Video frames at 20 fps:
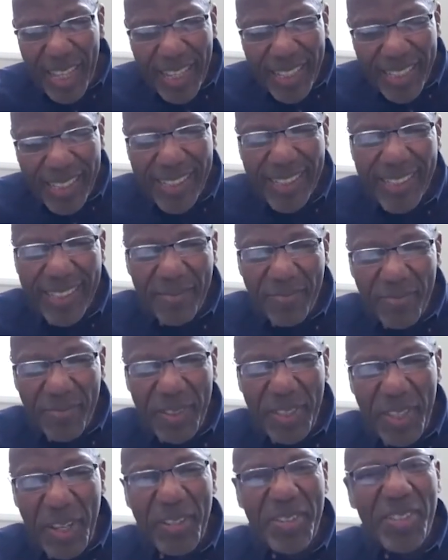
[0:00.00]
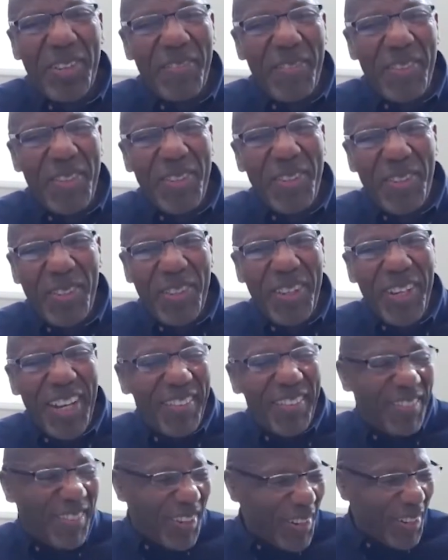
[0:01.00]
that for those of you who
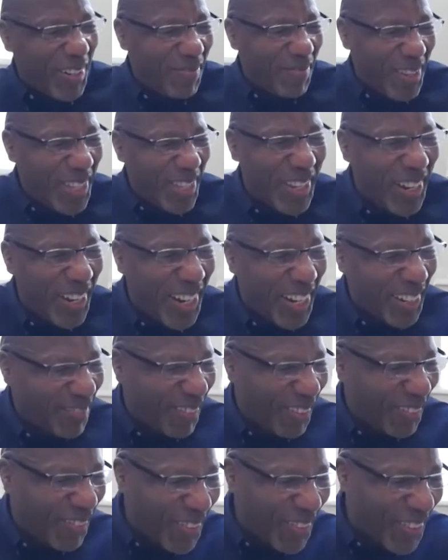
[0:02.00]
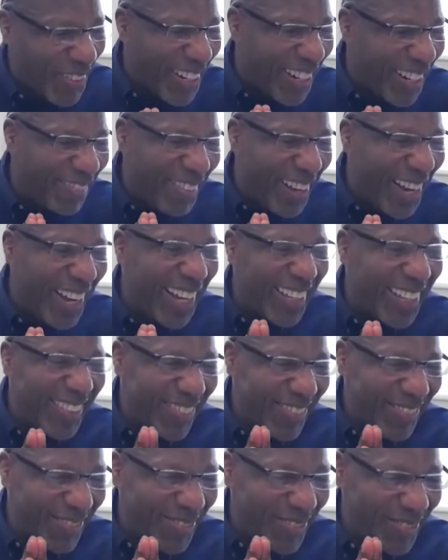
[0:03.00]
have heard me talk before about
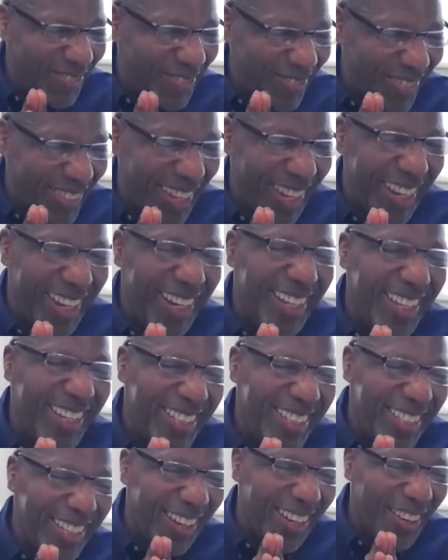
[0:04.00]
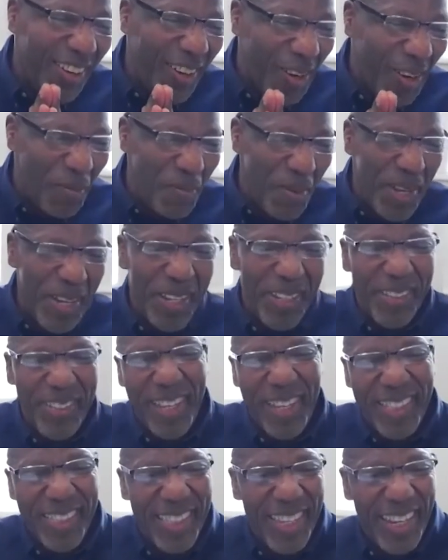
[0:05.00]
uh, you know hoping
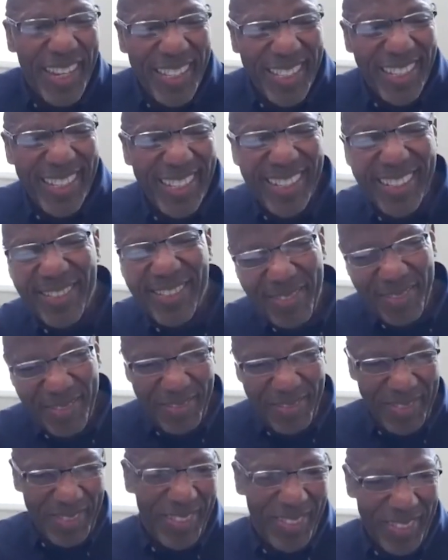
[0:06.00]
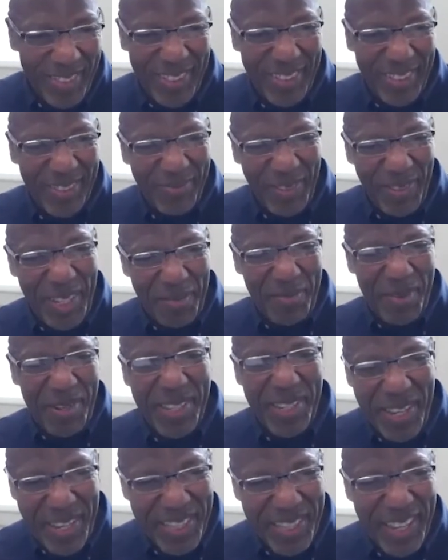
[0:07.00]
that data that we can
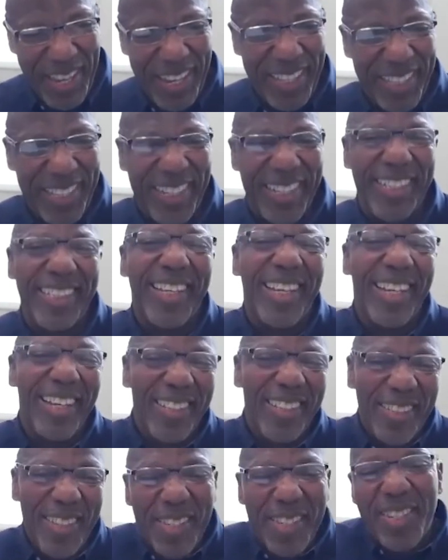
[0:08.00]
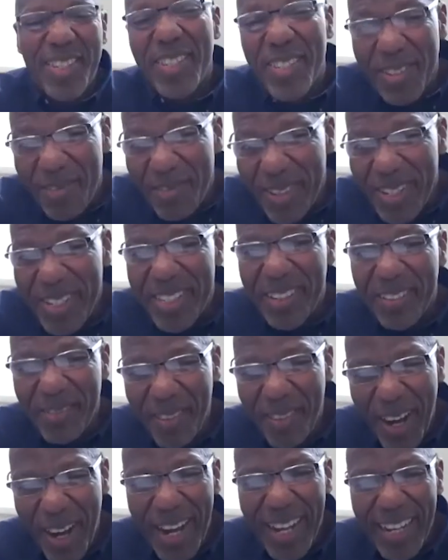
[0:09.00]
present data this is the
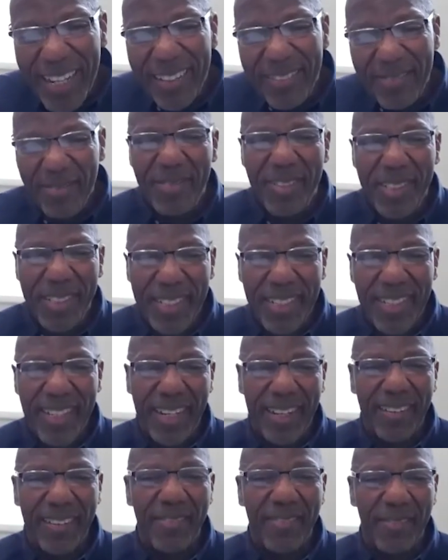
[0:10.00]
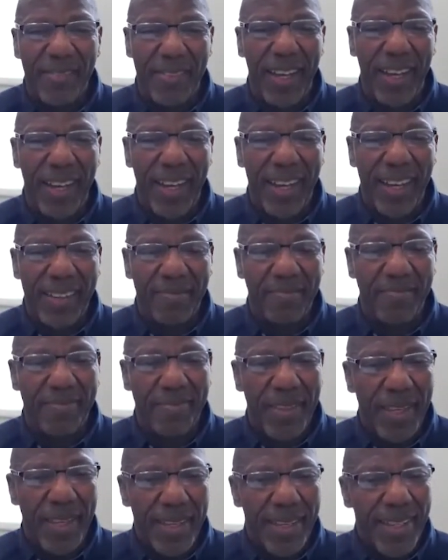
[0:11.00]
reason why we have
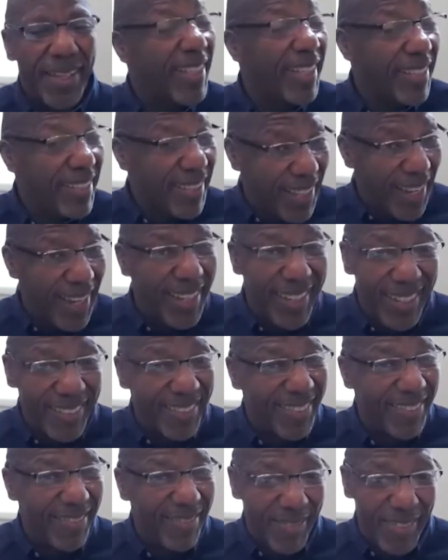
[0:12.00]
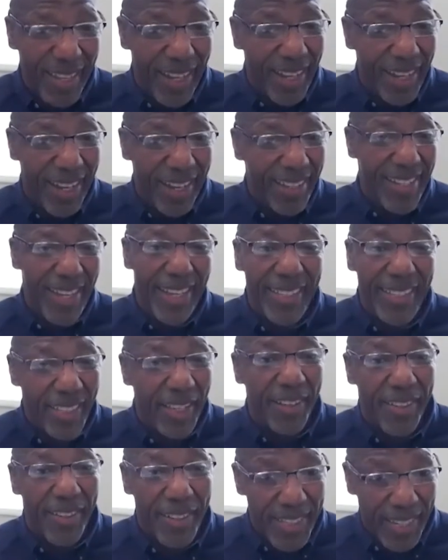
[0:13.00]
um, it has taken uh, as
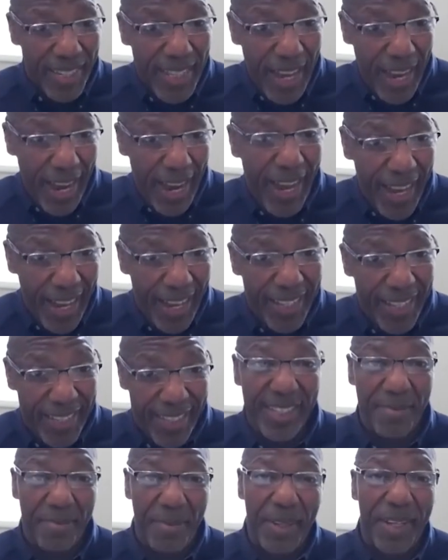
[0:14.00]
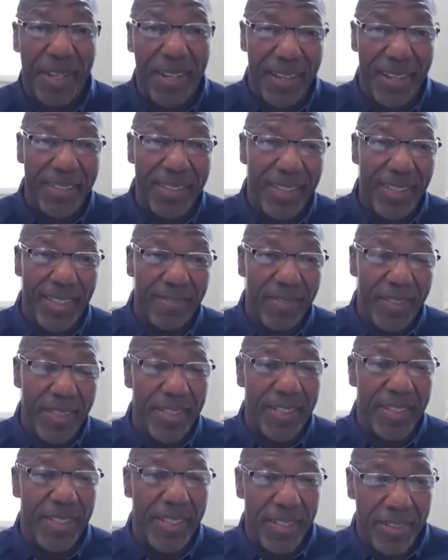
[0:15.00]
long as it has is because of the
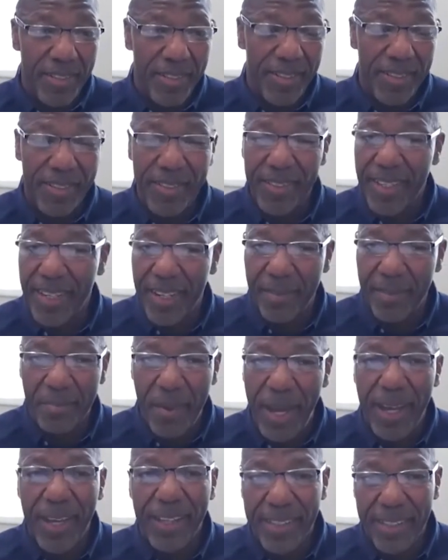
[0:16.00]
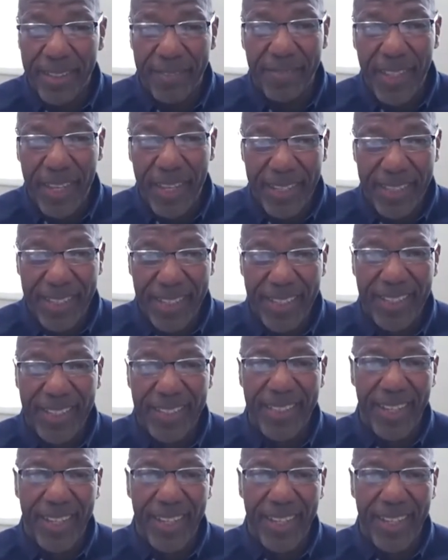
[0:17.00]
sheer amount of data